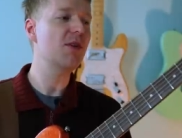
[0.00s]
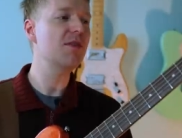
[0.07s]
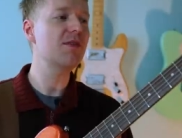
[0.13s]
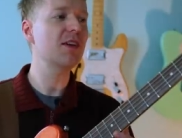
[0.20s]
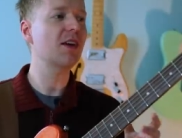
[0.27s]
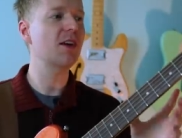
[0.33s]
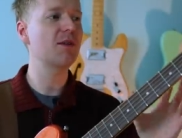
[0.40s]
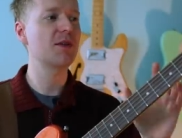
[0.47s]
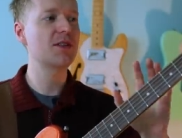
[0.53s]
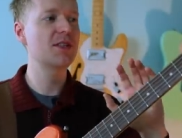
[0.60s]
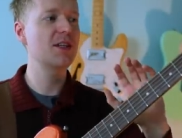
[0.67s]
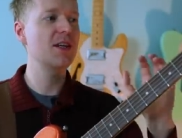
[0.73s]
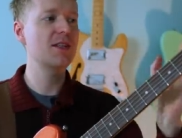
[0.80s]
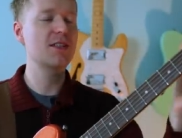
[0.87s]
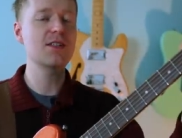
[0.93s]
One thing I would
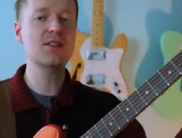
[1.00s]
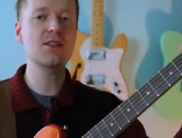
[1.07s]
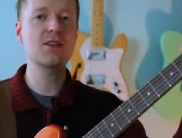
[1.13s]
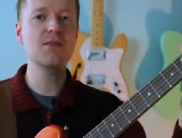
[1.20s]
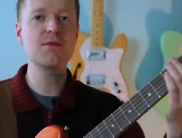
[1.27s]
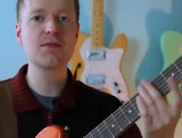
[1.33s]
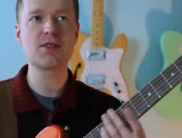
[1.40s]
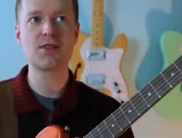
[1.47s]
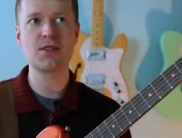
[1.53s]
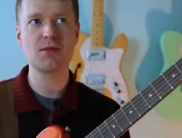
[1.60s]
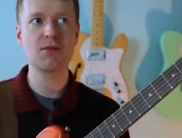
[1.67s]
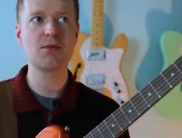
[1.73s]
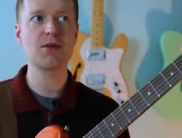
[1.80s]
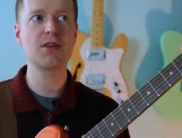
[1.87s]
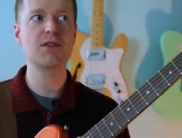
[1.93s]
say is this comes
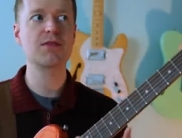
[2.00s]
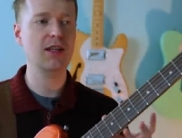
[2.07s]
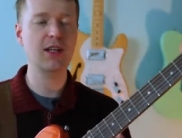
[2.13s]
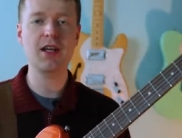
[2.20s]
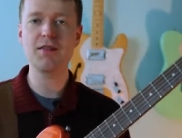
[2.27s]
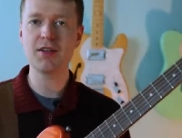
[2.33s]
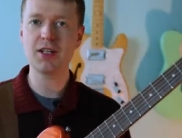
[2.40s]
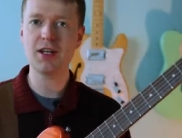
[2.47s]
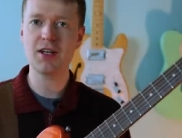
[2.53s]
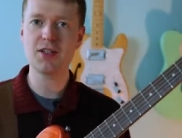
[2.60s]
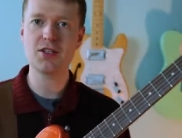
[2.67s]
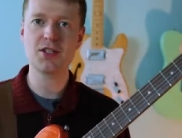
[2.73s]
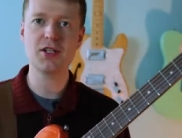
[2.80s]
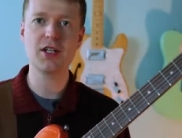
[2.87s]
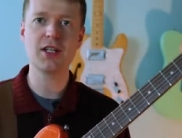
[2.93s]
with eleven gauge
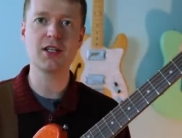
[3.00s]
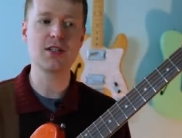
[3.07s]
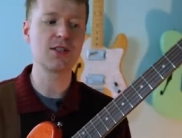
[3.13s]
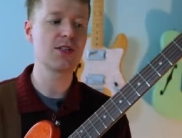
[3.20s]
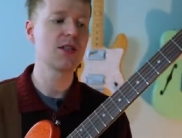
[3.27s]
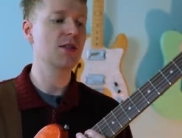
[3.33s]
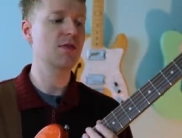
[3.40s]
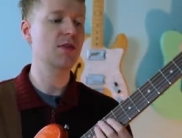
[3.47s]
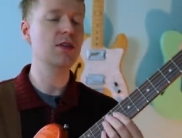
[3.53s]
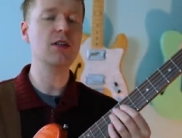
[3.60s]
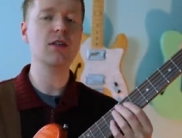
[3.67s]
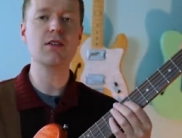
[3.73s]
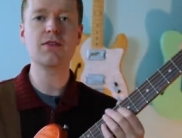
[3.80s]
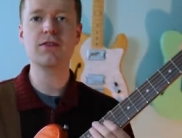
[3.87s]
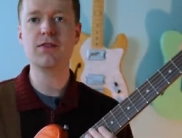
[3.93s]
strings. So if you're
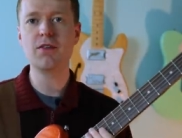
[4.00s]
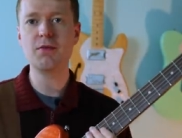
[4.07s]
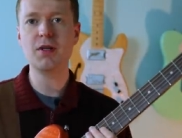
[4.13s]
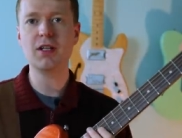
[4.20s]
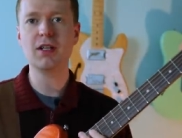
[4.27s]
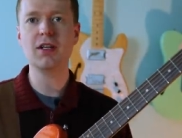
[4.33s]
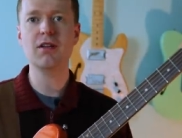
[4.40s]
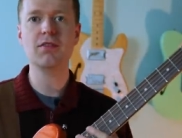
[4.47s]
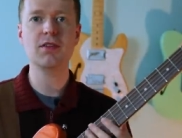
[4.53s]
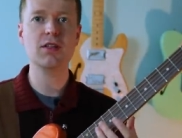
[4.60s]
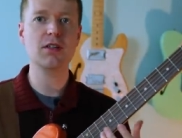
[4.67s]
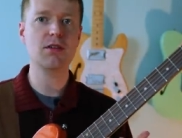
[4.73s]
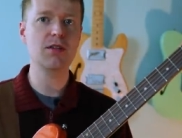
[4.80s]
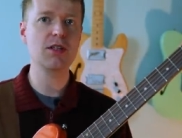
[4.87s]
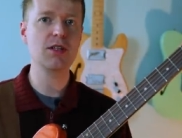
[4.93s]
not familiar, if you're
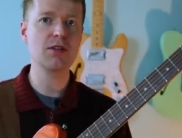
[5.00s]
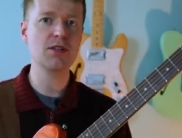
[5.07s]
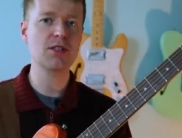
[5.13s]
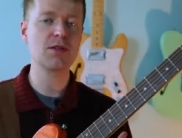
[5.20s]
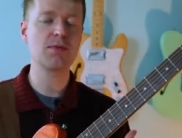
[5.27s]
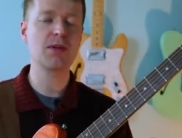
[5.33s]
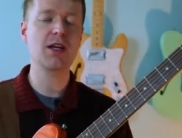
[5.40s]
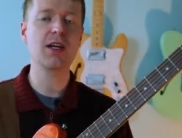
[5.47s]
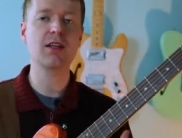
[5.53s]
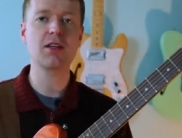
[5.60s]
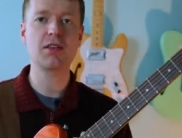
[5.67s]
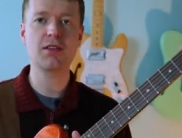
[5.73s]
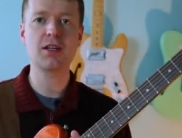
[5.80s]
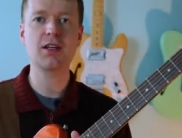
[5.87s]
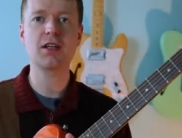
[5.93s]
not really used to playing the
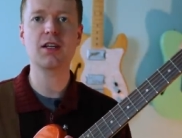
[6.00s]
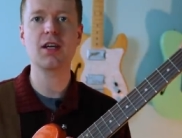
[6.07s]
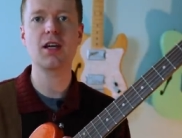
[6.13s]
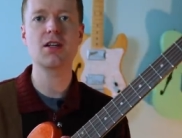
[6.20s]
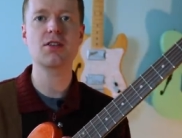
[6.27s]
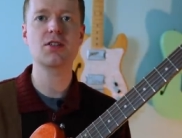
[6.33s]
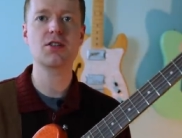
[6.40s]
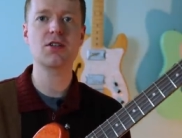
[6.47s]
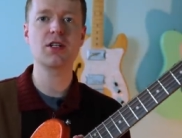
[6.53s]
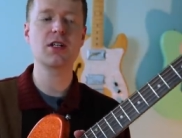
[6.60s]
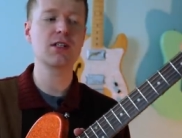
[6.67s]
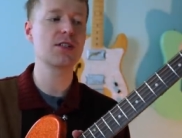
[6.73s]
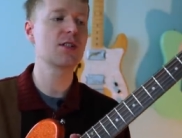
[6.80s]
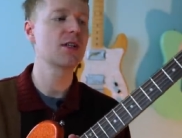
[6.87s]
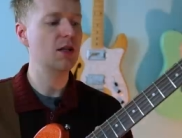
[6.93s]
thicker gauge
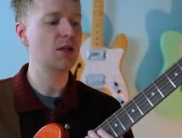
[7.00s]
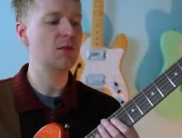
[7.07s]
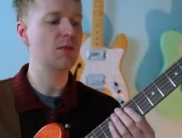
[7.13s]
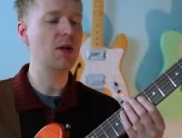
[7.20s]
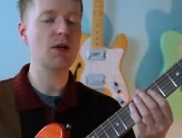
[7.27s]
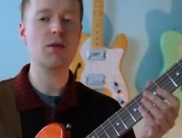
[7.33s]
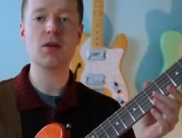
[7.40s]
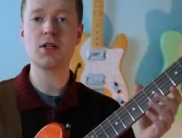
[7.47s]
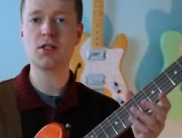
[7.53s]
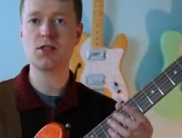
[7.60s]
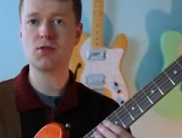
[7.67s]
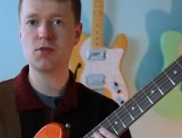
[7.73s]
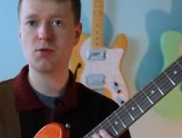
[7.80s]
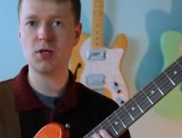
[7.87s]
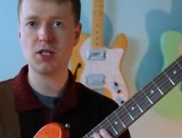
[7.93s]
strings, then you might want to
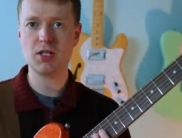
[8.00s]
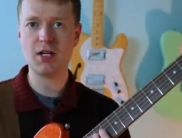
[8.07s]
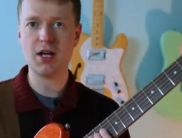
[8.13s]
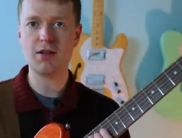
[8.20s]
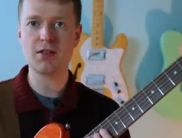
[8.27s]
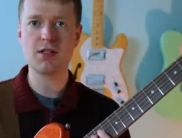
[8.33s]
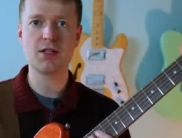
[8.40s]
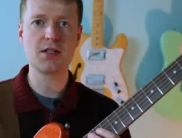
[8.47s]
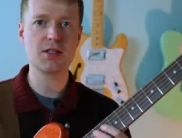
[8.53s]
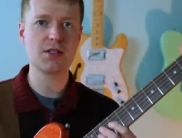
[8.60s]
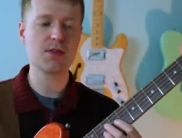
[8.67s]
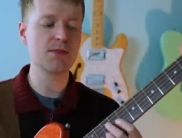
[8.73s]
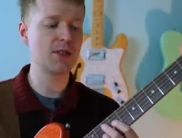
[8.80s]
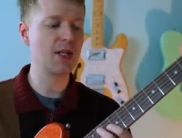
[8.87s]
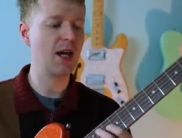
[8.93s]
switch down to, to
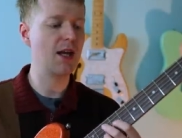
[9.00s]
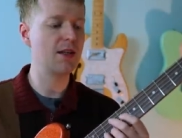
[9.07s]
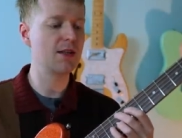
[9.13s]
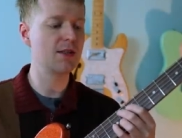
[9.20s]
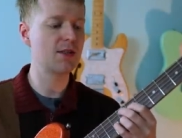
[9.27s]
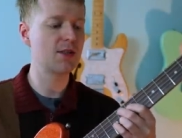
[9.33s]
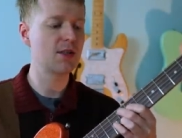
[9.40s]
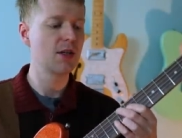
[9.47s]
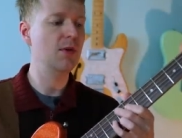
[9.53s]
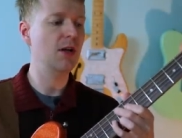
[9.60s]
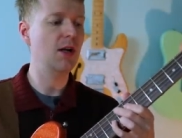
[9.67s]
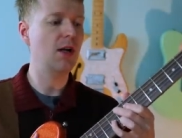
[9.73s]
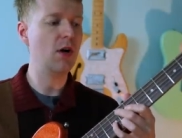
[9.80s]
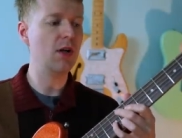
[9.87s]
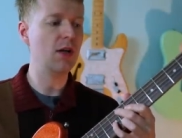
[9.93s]
some tens.
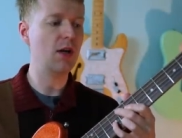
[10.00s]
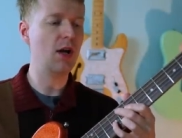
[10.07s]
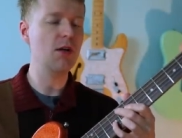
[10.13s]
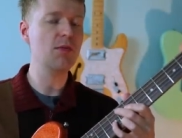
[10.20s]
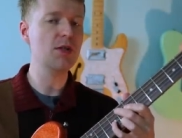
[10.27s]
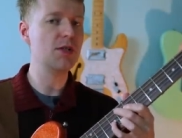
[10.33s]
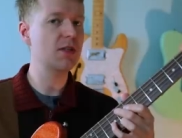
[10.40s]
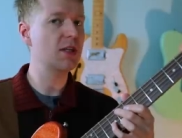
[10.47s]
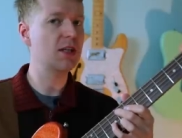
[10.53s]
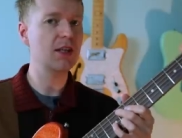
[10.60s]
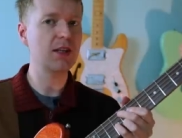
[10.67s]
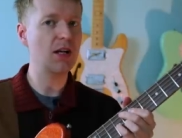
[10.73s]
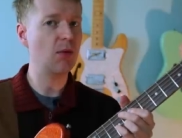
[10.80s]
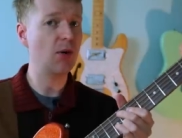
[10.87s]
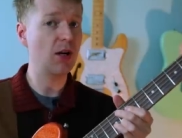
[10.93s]
But what I was
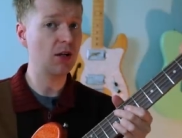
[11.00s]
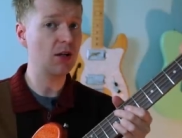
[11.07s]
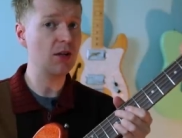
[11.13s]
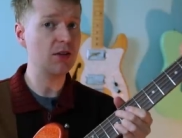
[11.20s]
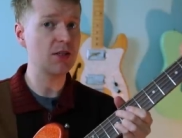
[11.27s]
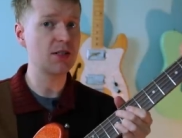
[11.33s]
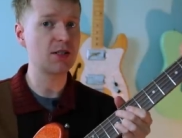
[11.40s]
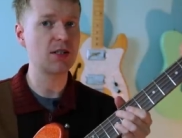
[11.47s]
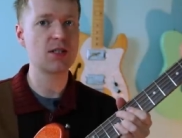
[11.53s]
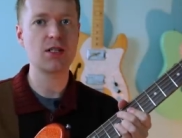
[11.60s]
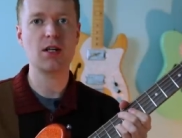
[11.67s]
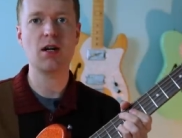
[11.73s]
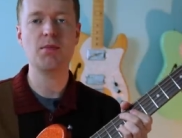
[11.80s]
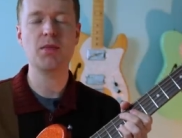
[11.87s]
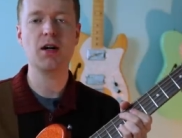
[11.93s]
thinking that when I got this
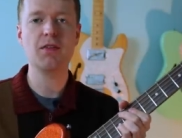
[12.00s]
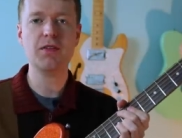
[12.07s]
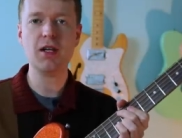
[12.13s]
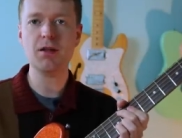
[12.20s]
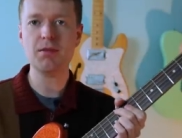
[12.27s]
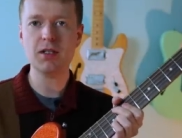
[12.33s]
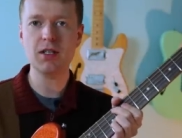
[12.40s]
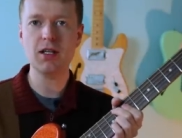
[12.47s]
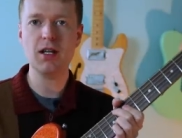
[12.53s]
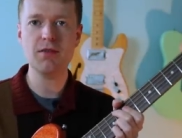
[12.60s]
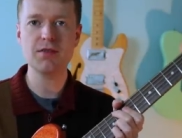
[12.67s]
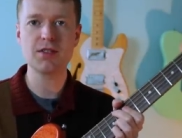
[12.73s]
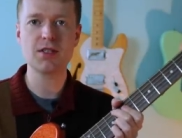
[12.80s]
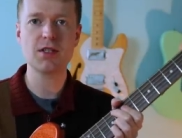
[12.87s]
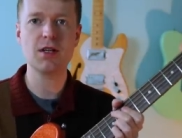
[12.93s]
guitar, but I've kept the
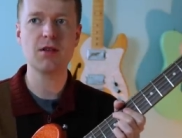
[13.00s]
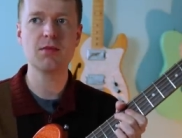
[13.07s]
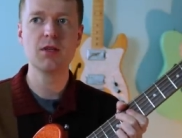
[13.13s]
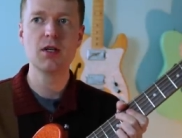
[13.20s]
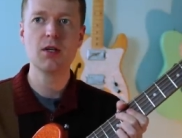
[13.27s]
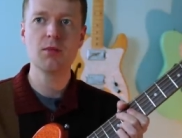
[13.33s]
elevens on,